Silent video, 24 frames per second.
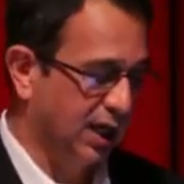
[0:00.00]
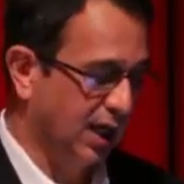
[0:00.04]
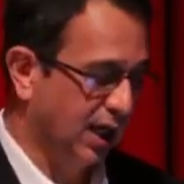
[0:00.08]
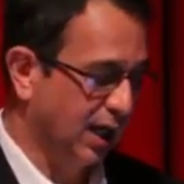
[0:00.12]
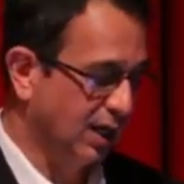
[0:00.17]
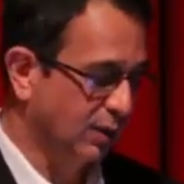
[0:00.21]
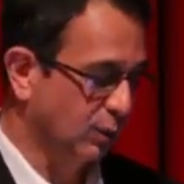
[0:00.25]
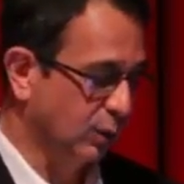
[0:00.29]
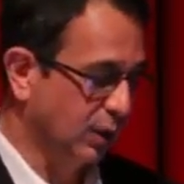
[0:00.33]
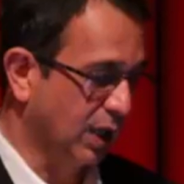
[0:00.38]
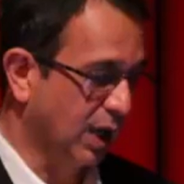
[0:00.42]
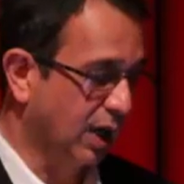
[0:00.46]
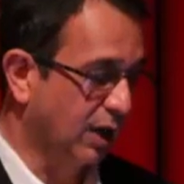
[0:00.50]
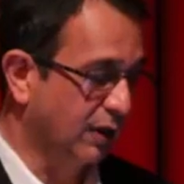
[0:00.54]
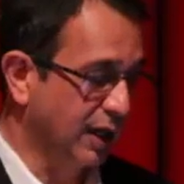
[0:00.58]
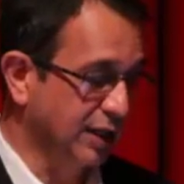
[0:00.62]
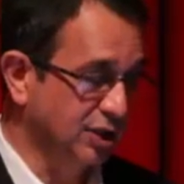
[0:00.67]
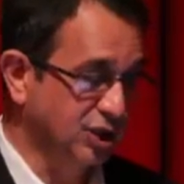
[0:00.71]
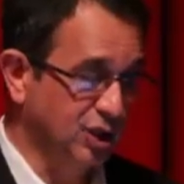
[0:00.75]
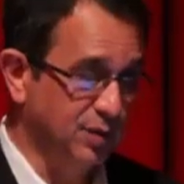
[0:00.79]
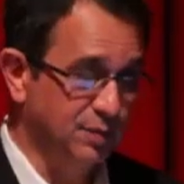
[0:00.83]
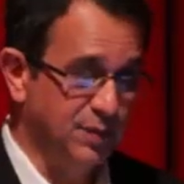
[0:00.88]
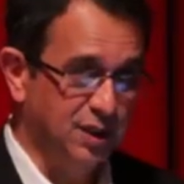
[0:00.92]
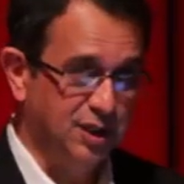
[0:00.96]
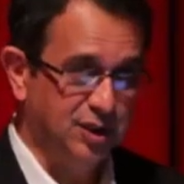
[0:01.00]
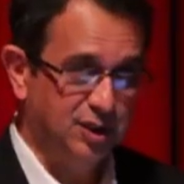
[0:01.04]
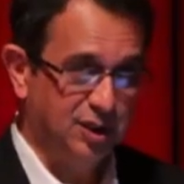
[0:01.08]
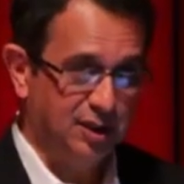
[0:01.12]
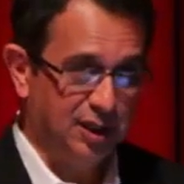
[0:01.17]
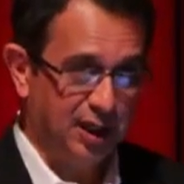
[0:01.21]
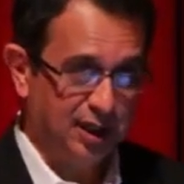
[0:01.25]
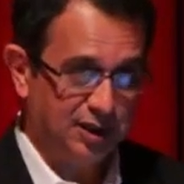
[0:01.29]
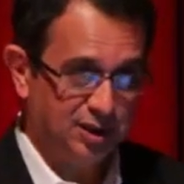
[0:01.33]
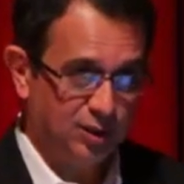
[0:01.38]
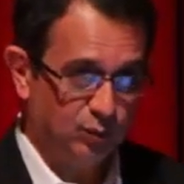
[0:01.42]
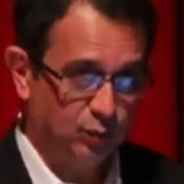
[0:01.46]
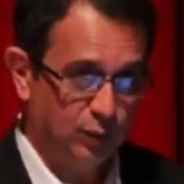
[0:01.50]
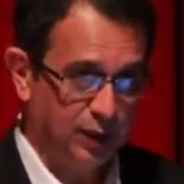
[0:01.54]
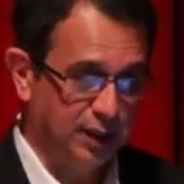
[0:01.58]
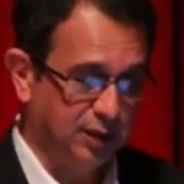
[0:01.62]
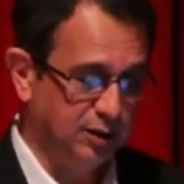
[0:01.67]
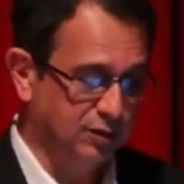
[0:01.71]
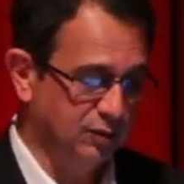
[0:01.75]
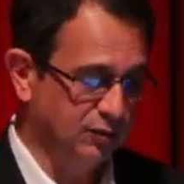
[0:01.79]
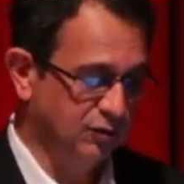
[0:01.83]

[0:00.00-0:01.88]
and we are actually meeting next week